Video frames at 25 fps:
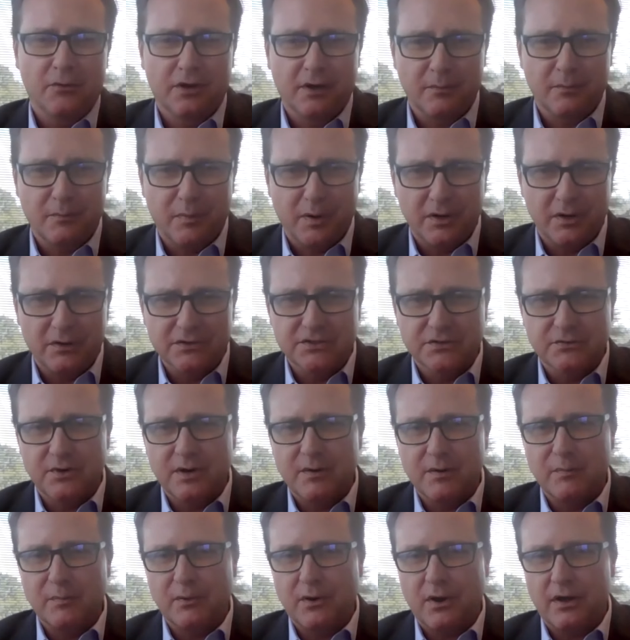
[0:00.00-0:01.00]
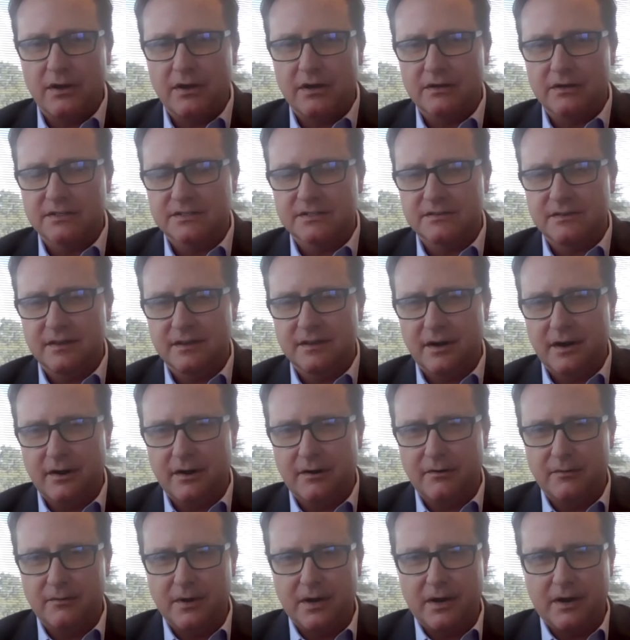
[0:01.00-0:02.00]
compulsory products that
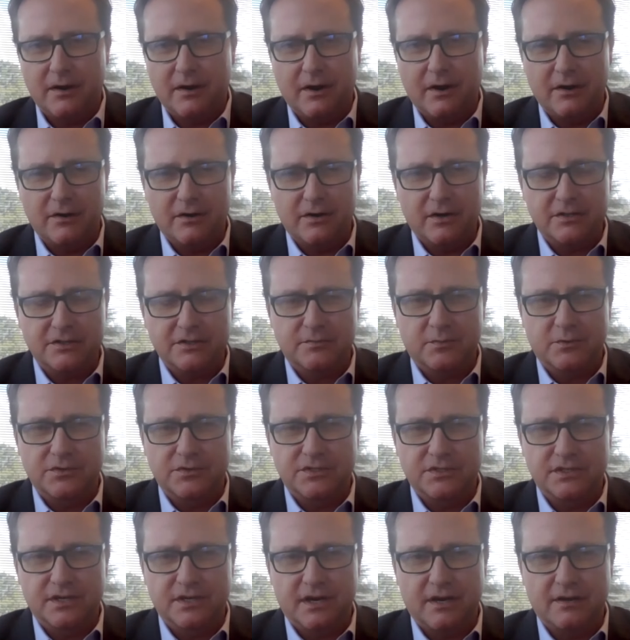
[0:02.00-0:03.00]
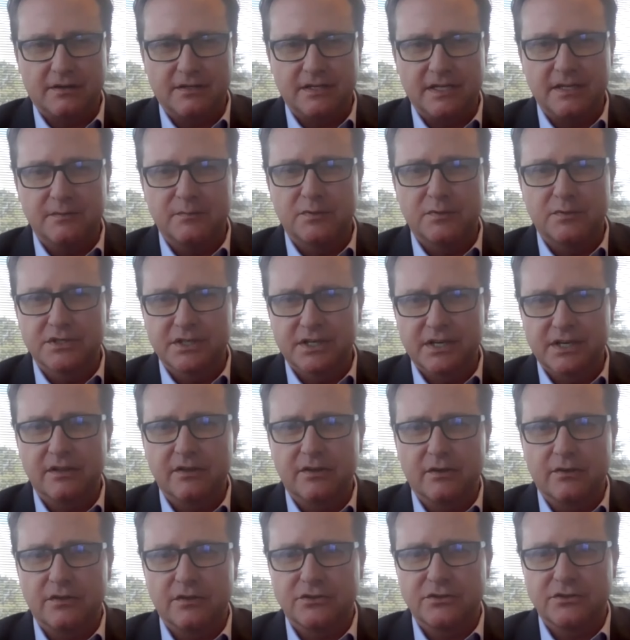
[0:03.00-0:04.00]
our customers need,
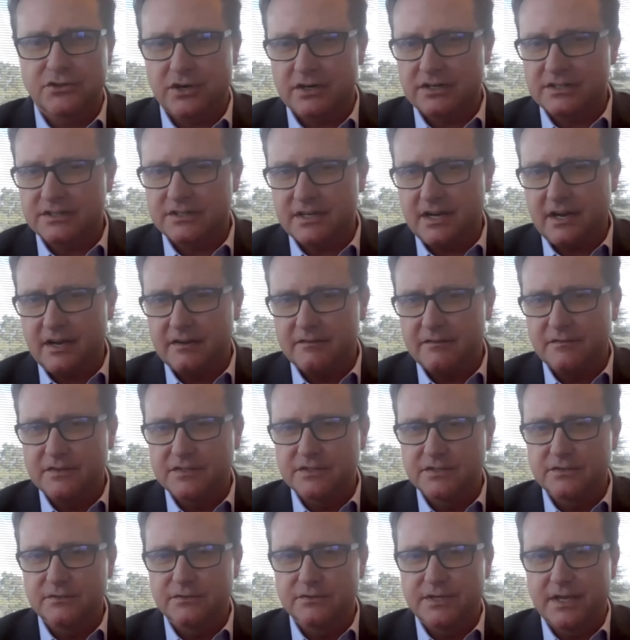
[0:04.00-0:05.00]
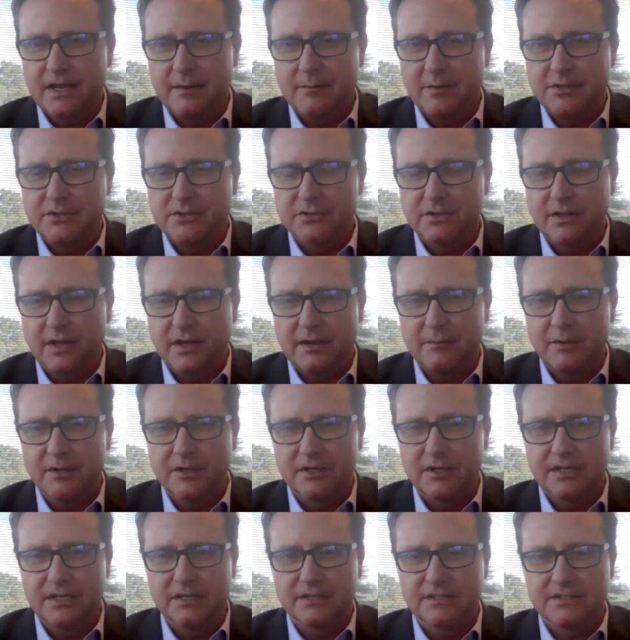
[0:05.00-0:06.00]
particularly on the truck side, physical damage,
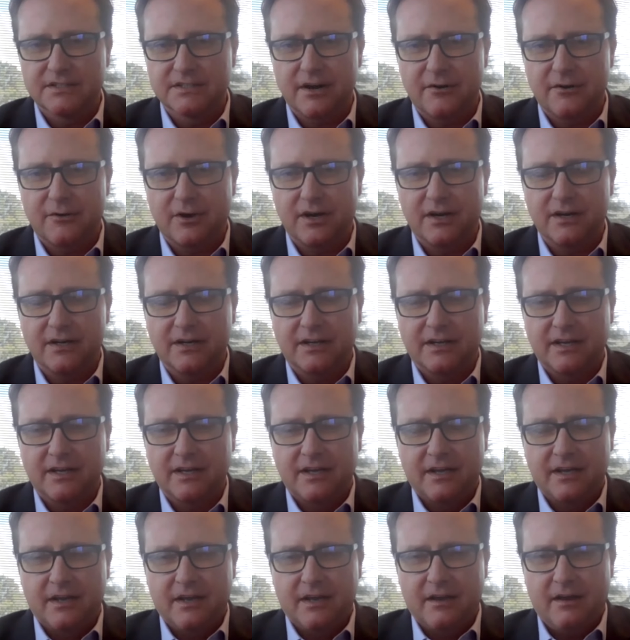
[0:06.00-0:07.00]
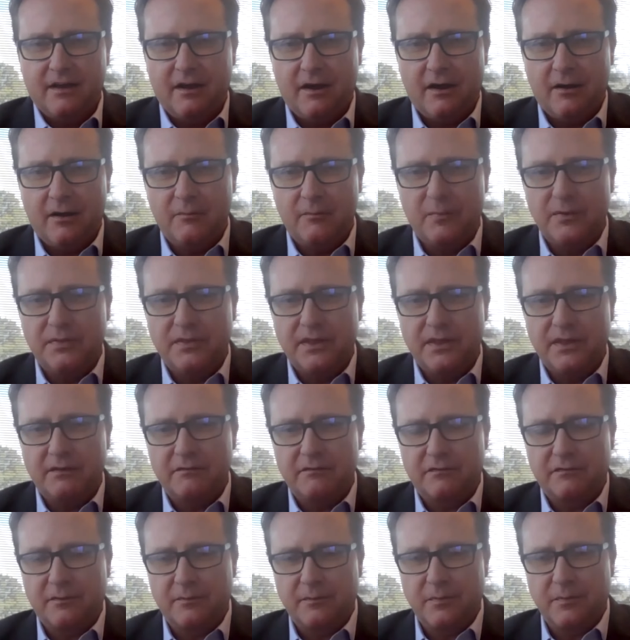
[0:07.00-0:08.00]
liability, et cetera. But
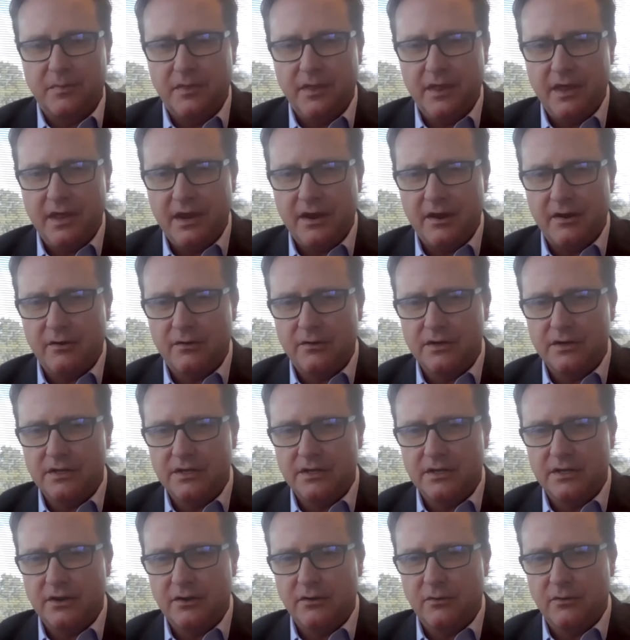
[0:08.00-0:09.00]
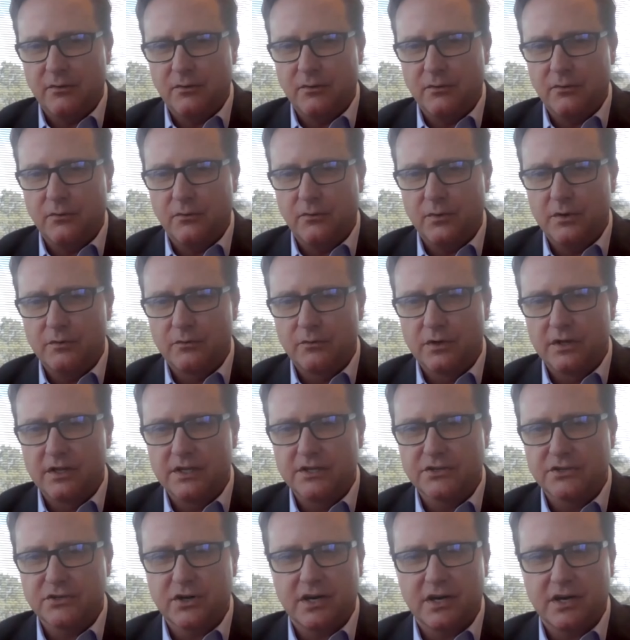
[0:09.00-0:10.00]
then from there, we
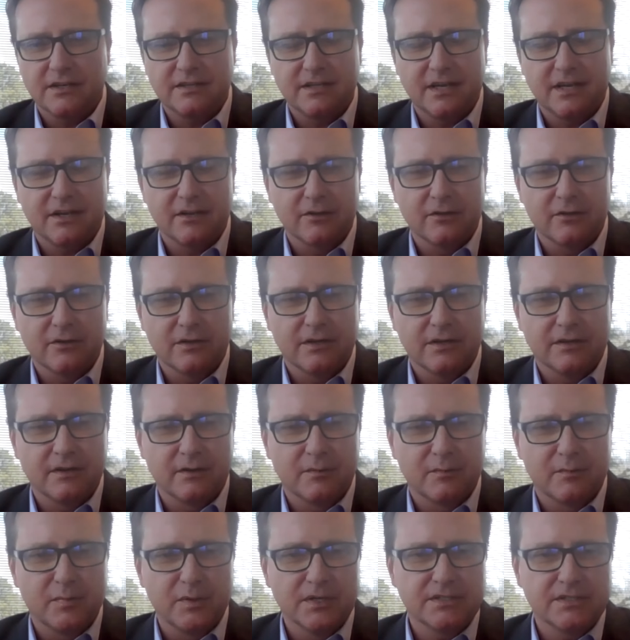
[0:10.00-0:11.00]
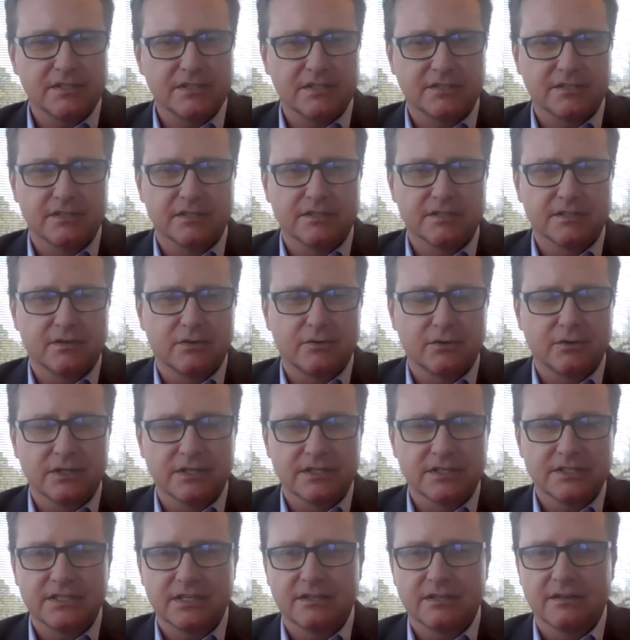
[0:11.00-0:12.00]
really try and take a look at their businesses
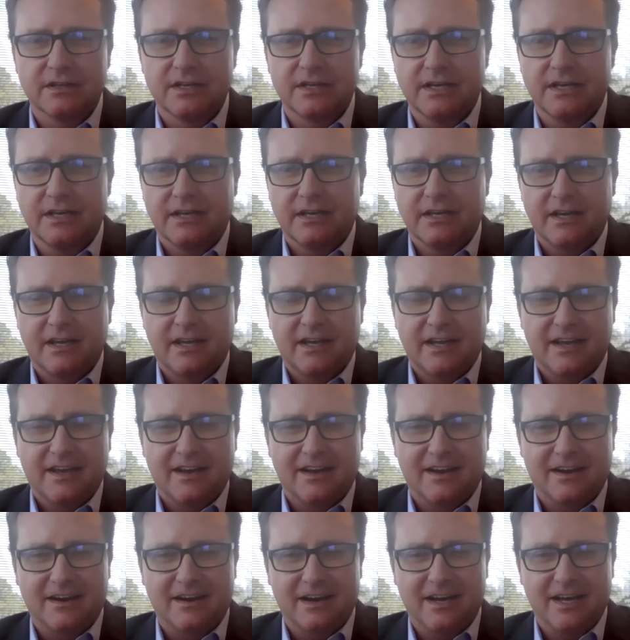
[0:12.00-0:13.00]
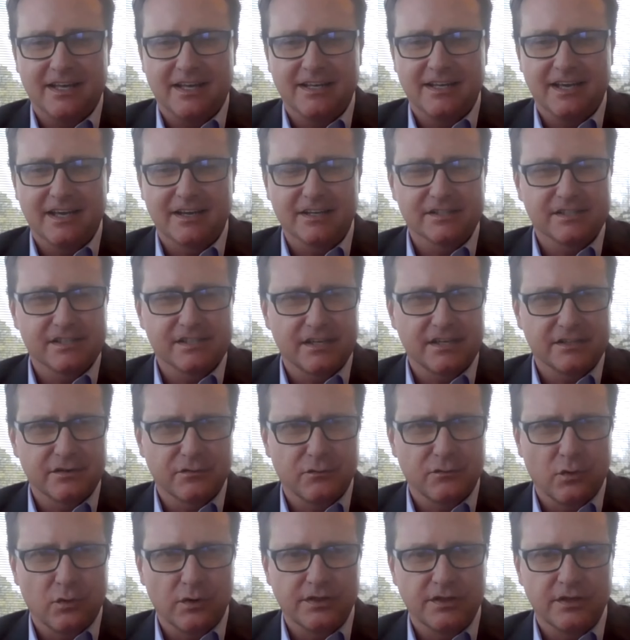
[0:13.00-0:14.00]
holistically and get a sense
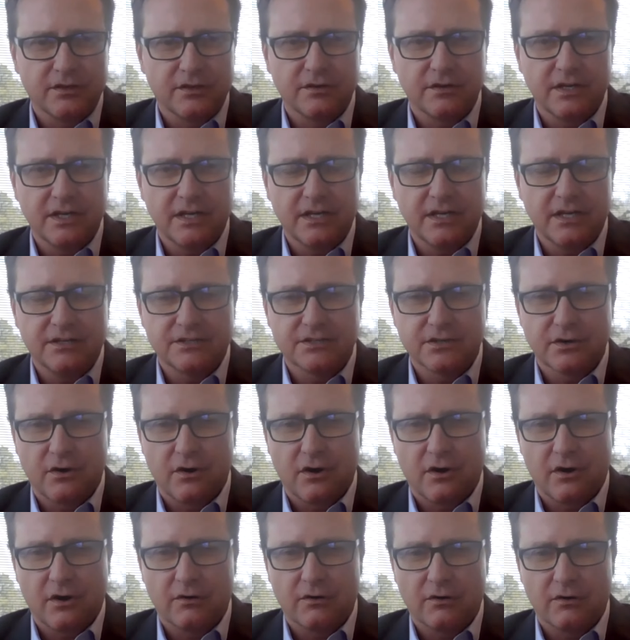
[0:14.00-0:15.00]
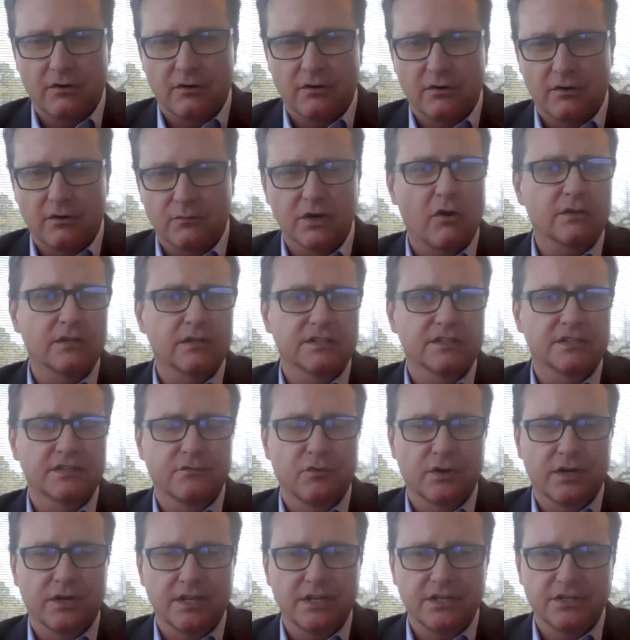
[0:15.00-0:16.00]
of what their needs are,
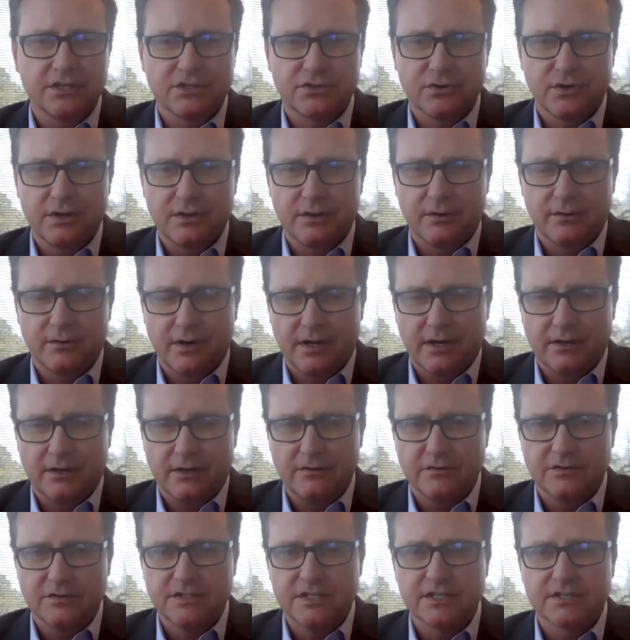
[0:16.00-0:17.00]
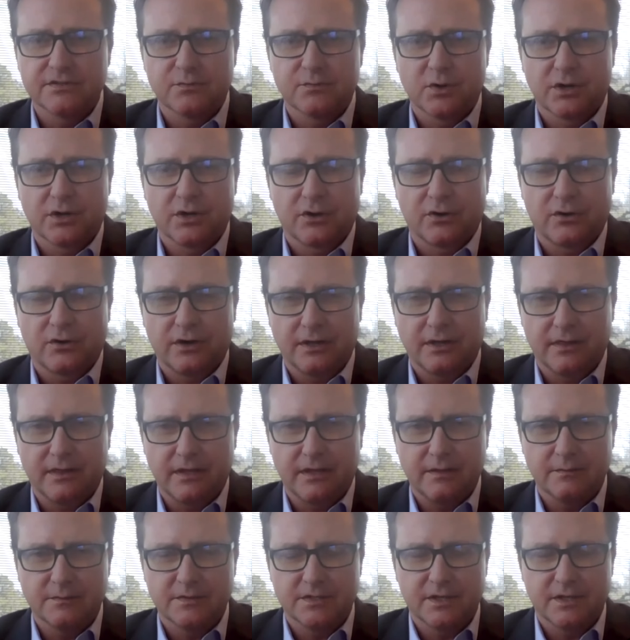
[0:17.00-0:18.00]
regardless of what industry they're in. You see some recurring
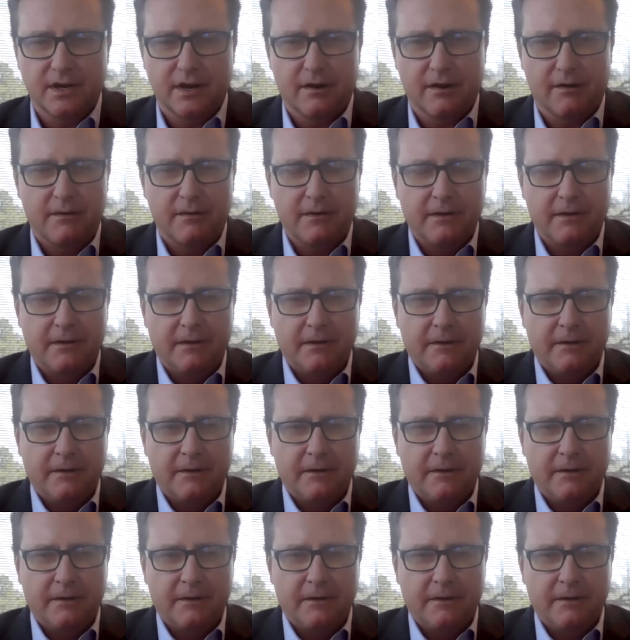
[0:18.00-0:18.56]
themes there.